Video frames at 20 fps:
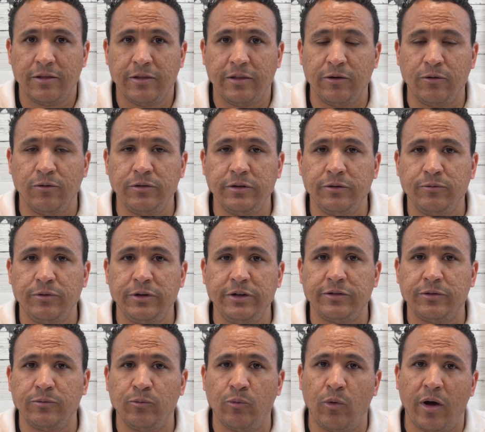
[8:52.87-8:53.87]
The only
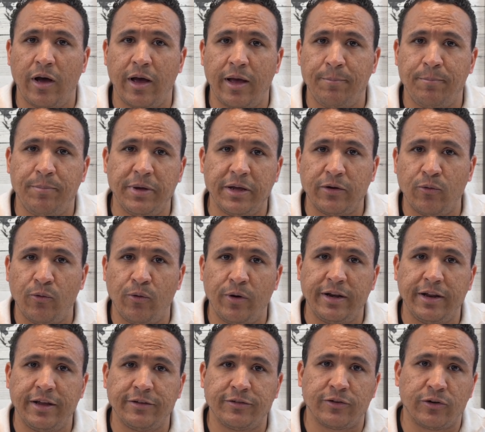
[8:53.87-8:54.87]
reason why
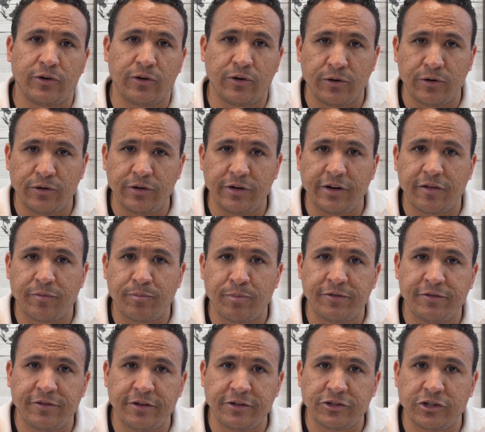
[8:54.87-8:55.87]
Bitcoin has earned its
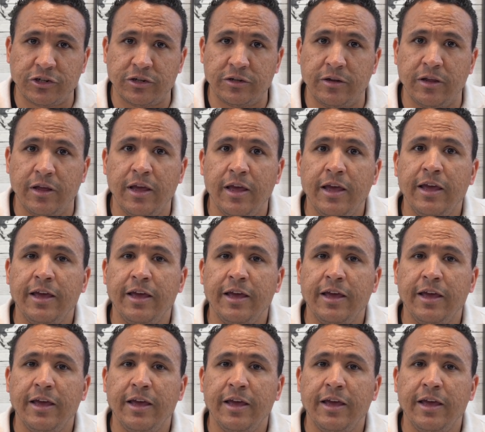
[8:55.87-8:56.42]
position